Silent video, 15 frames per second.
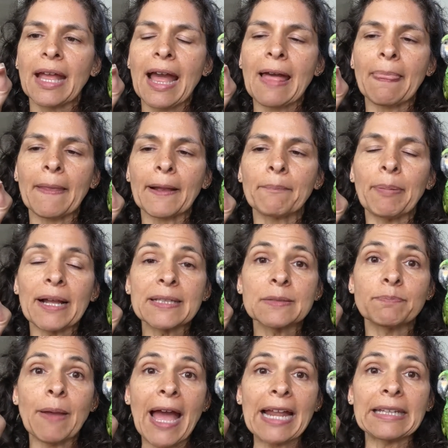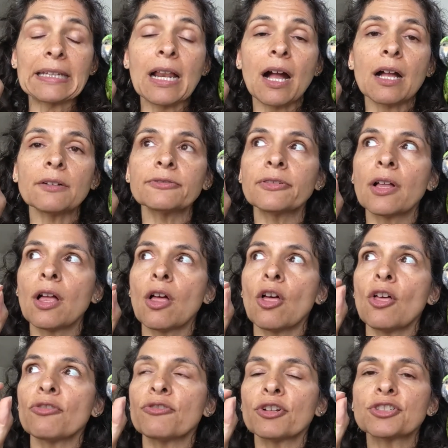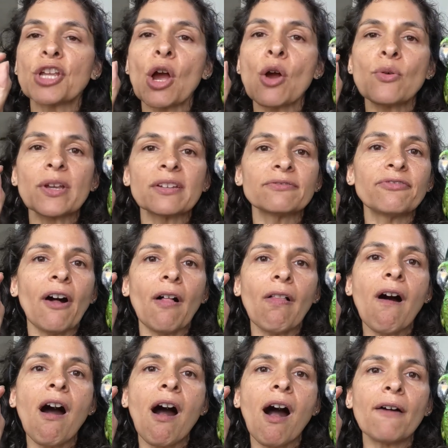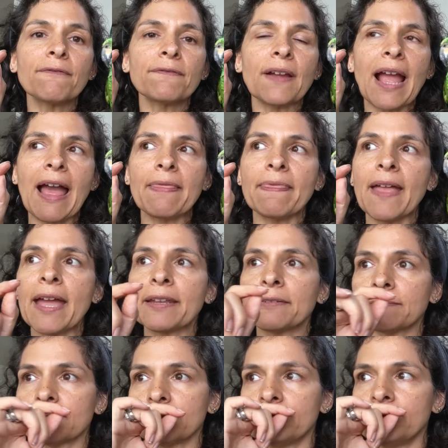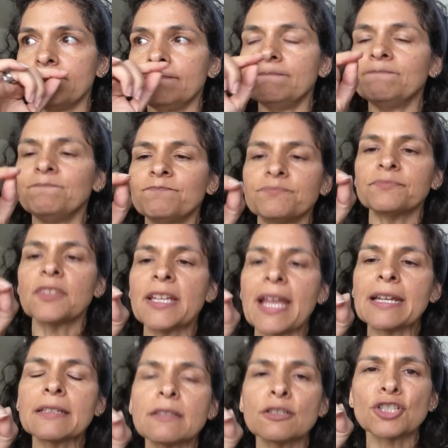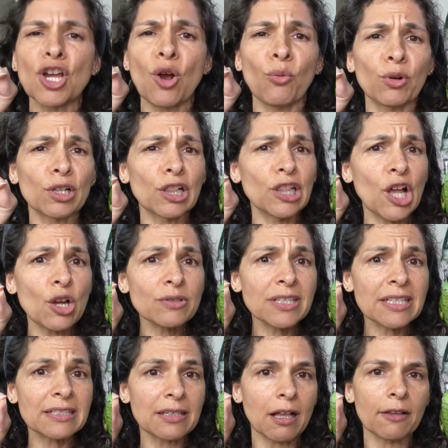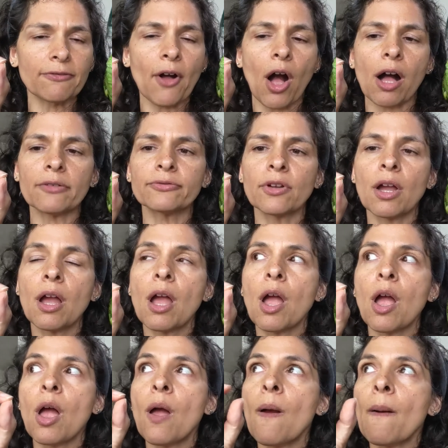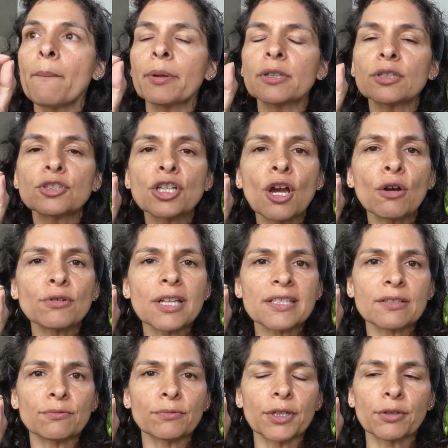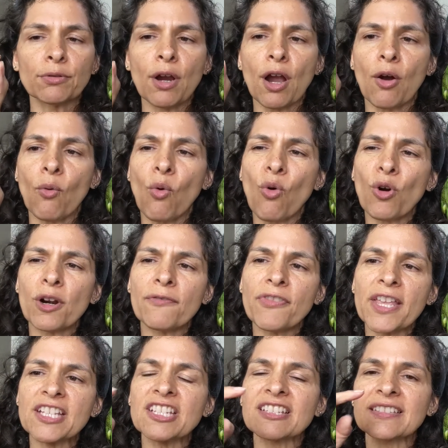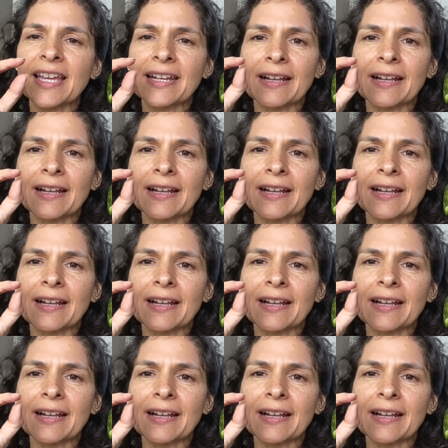and like bites bad enough, their toe can fall off, and then the end of the toe will close itself off, but the toe doesn't regrow. Or if they just get